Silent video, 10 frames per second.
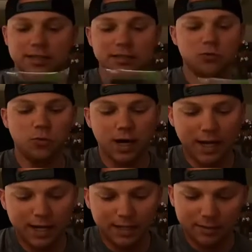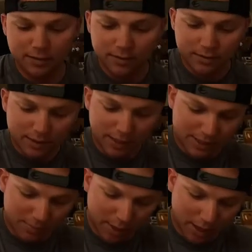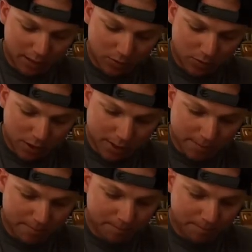It's white, got some yellow on it.